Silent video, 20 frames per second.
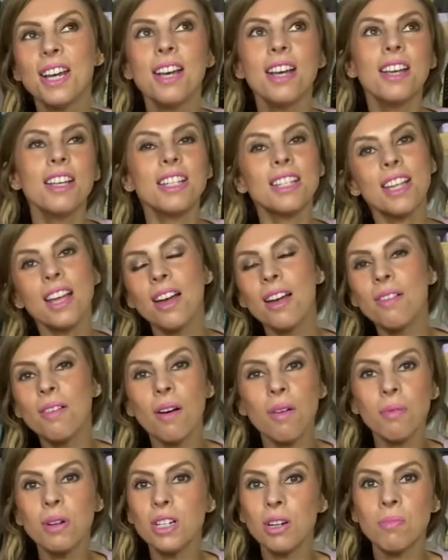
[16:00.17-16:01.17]
So,
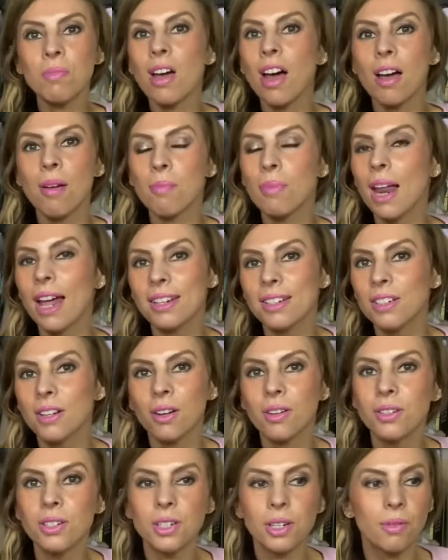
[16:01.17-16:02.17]
which I'm not planning
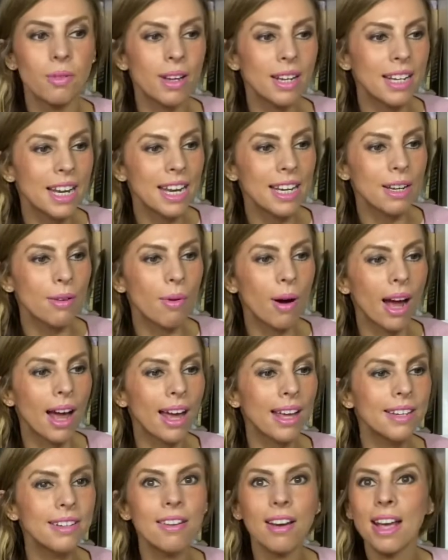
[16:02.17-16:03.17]
on doing
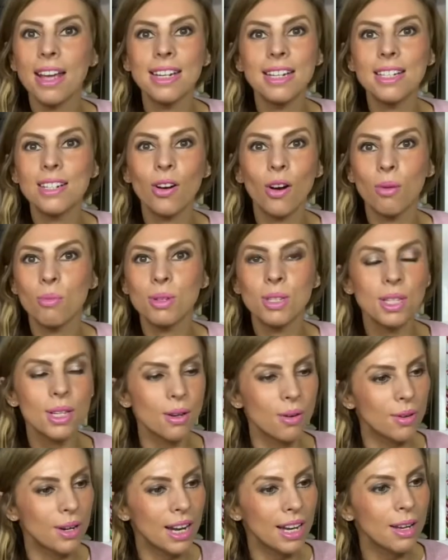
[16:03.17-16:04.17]
anyway, not anytime
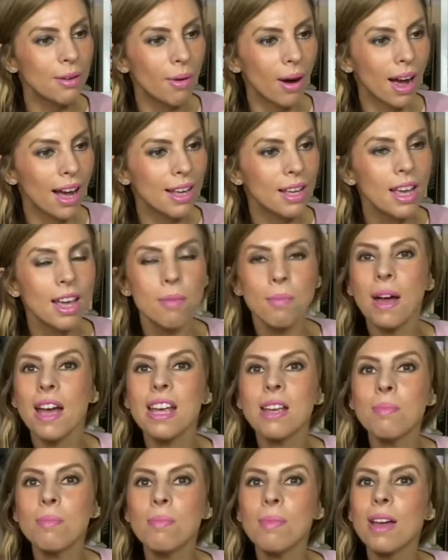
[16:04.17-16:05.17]
soon anyway.
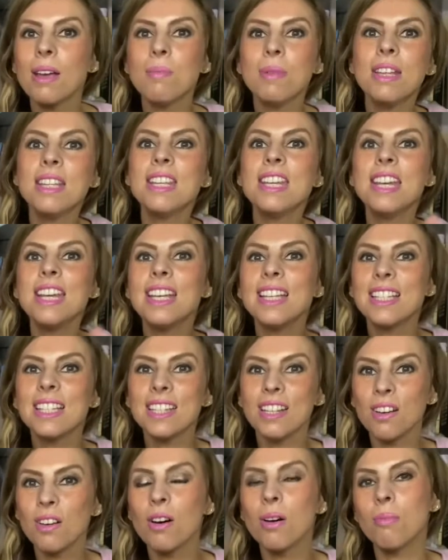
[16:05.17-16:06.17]
Maybe in years
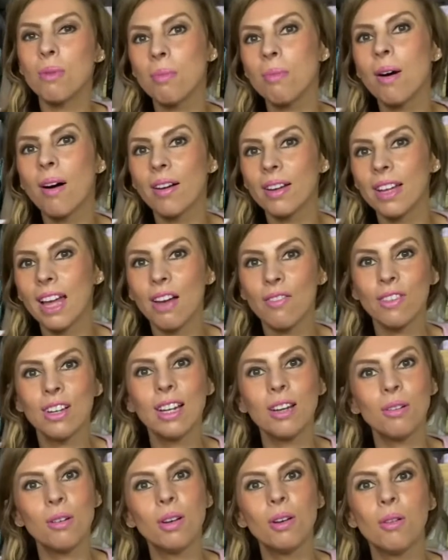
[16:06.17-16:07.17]
to come I might have a
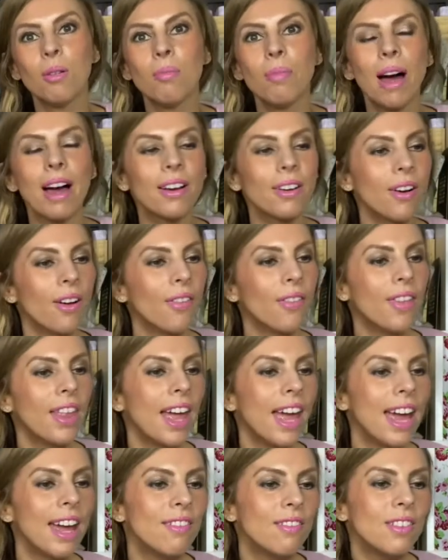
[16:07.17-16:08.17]
little look back on
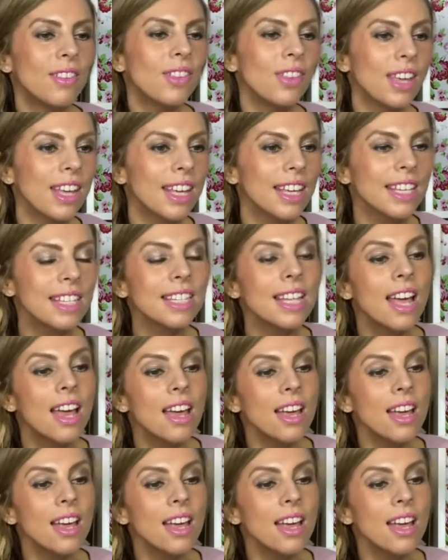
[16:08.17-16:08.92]
there and things.